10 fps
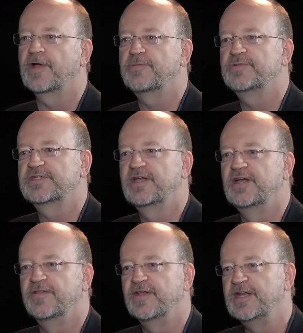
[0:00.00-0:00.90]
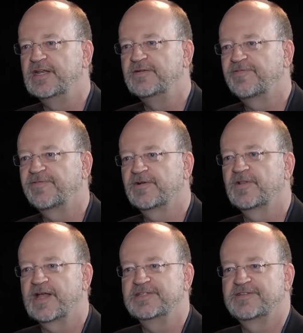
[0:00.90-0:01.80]
grapes. They didn't
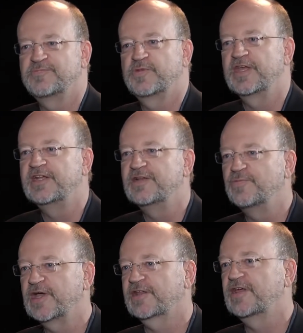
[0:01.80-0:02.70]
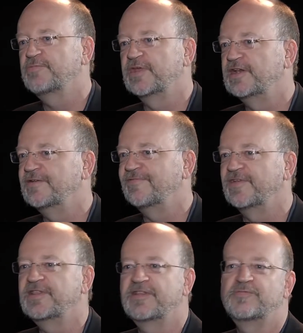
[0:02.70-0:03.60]
fertilize them. They didn't pick them. They didn't
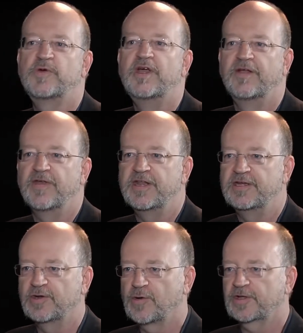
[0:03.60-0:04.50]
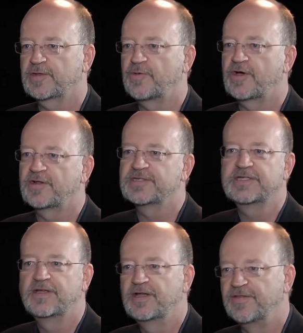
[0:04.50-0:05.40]
vent them. They didn't cork the
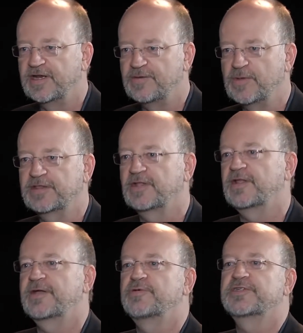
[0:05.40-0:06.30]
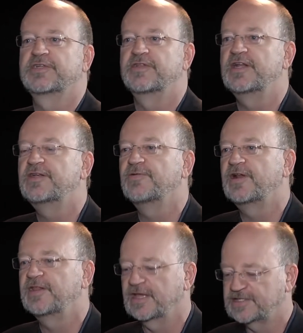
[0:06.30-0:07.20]
bottles. They didn't make the labels. They didn't do
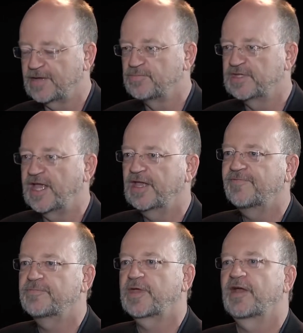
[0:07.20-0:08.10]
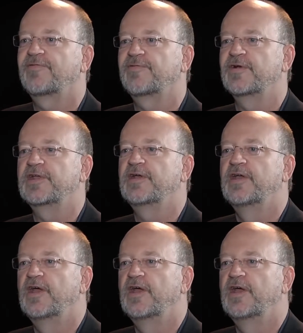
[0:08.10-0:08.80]
anything except take it from California,